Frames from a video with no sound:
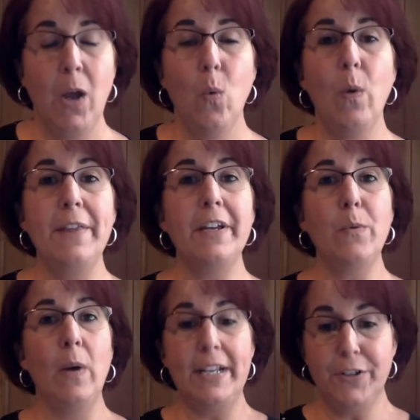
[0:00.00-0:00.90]
When
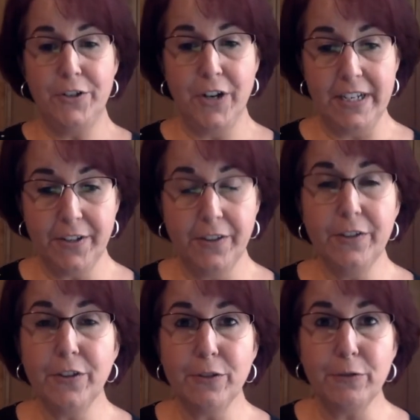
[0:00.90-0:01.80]
when it's just the
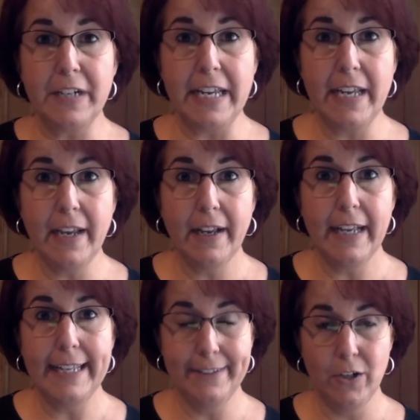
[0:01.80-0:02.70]
three
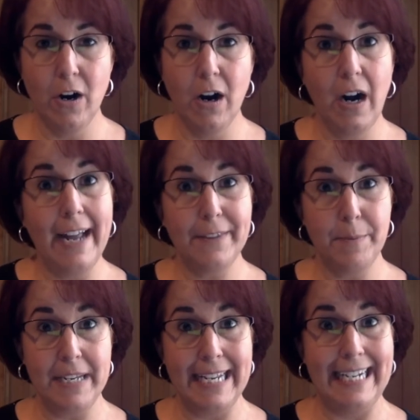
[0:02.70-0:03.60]
in the car at the
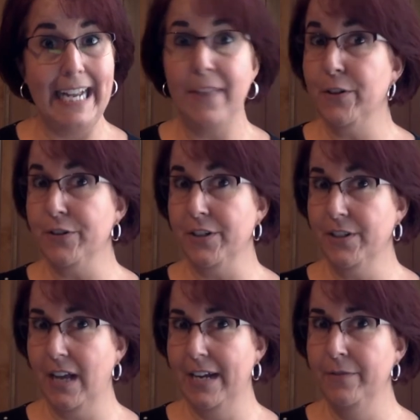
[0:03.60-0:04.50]
beginning and they're just
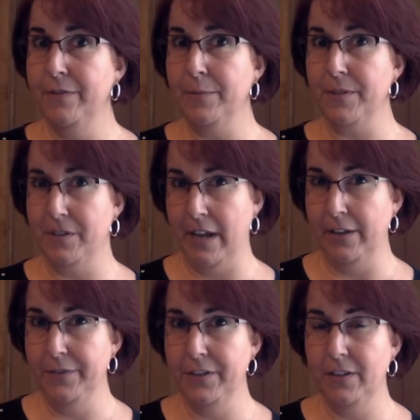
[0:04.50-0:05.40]
kind of
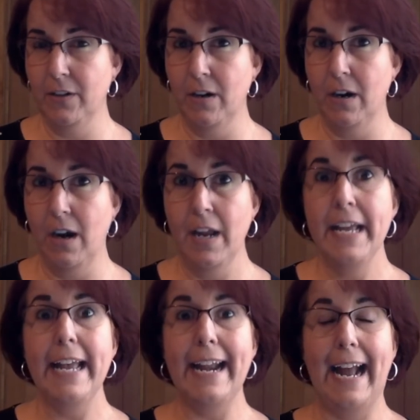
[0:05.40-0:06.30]
themselves in the car,
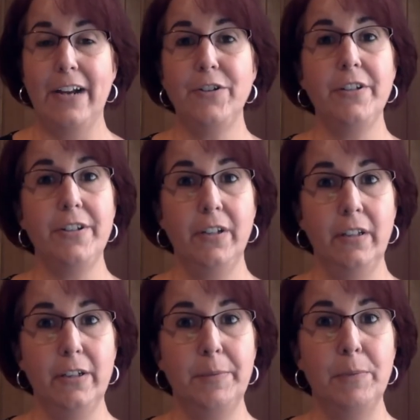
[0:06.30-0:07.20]
it actually is a
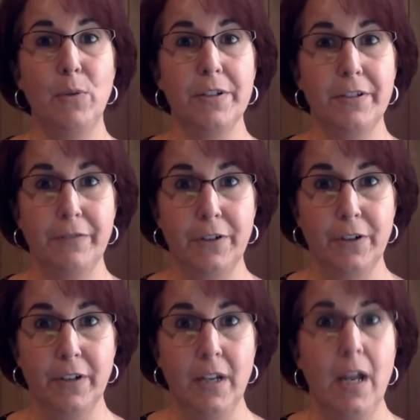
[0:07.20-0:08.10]
little bit more
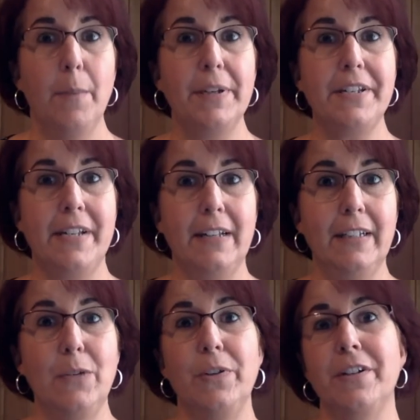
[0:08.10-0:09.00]
difficult. But
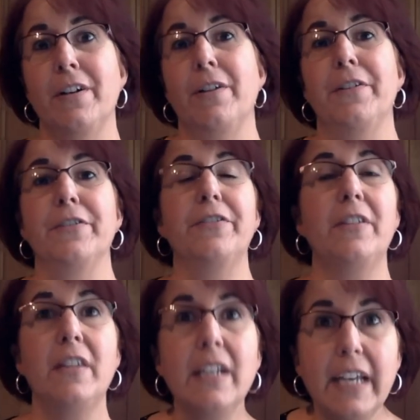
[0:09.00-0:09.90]
suddenly when they're they're
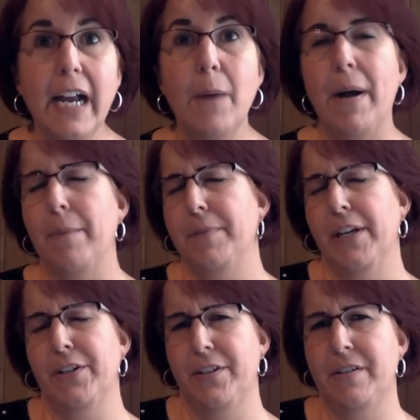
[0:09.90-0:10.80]
thinking about
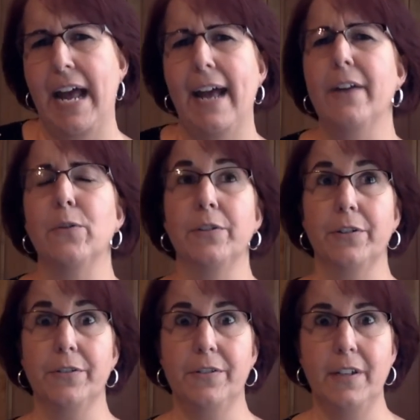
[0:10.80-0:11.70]
being sad or they're
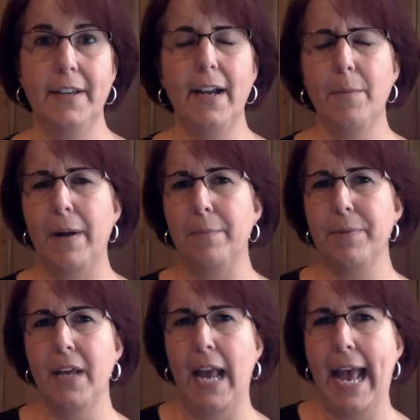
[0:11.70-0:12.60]
thinking about
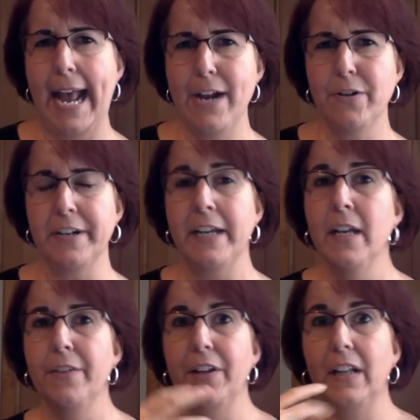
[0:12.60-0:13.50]
being angry,
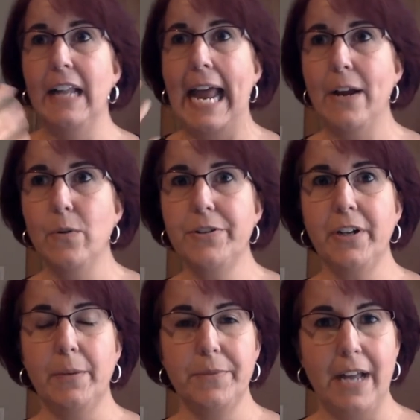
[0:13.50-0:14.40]
the language
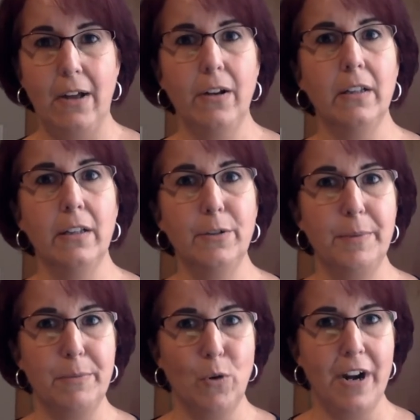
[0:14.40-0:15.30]
comes out a little
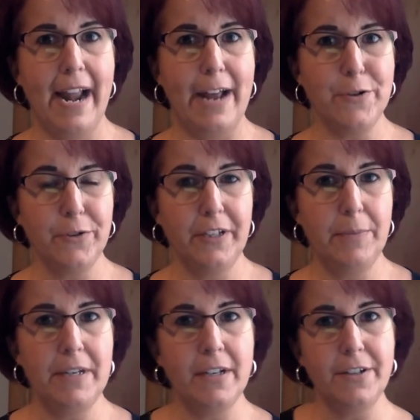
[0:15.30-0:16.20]
bit more naturally
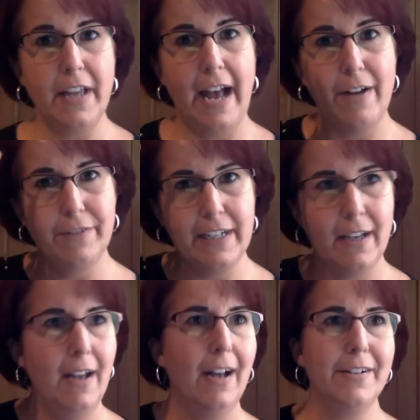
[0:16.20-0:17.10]
because they have like
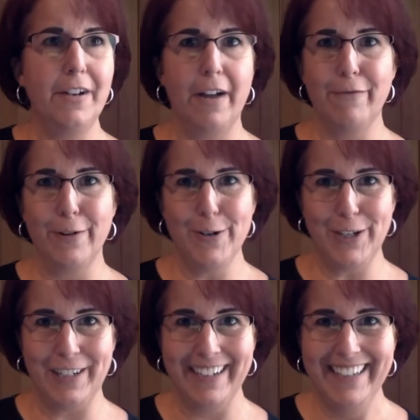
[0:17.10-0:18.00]
a
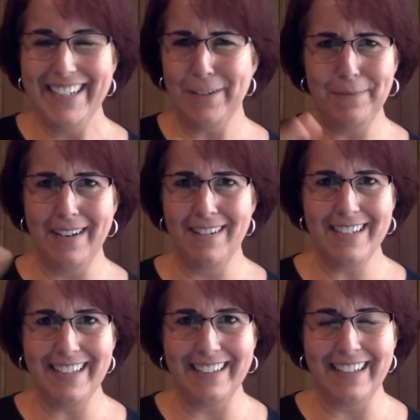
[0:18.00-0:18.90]
diversion, something
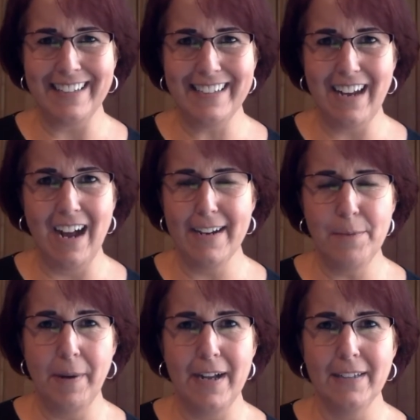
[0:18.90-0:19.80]
else that that's
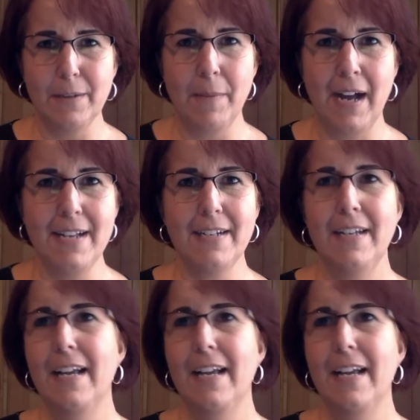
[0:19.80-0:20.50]
occupying their mind.